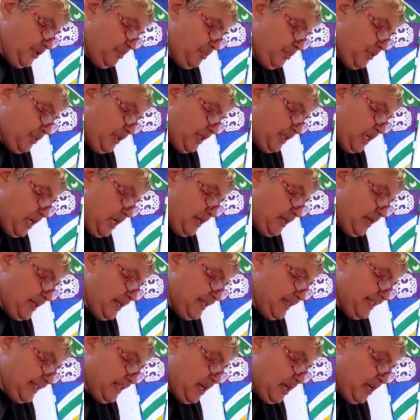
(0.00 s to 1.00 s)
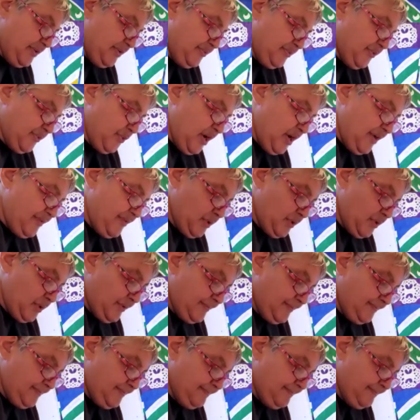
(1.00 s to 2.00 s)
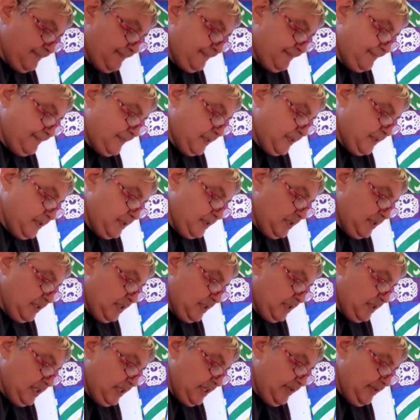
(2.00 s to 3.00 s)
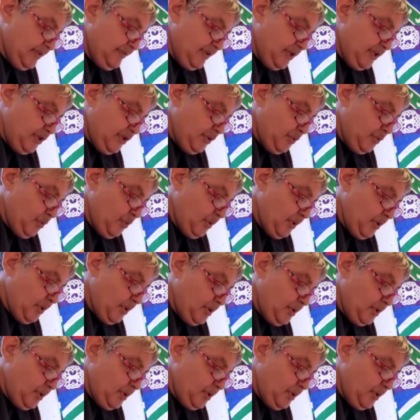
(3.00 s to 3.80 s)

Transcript: it on, it is on forever. Even your,